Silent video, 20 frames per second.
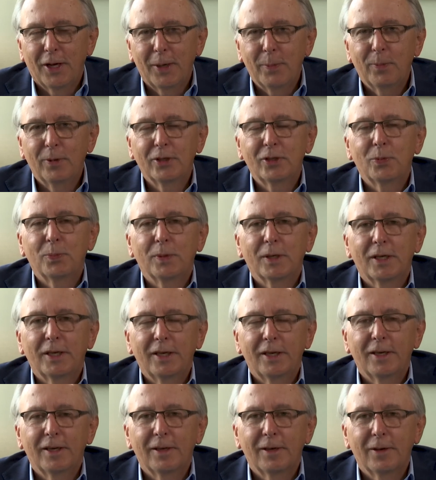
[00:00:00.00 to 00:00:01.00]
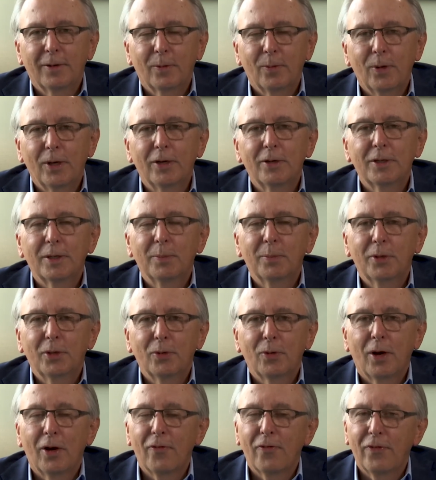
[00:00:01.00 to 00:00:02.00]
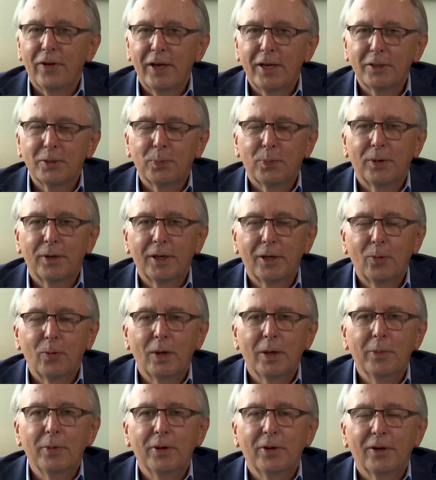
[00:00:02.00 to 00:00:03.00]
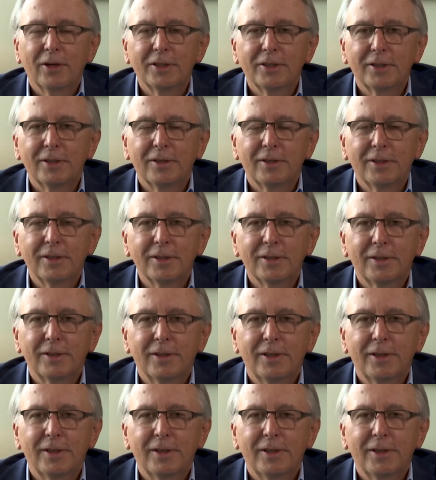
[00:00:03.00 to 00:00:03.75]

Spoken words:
I'm Rich McKeon. Welcome to our Fast Break webinar series.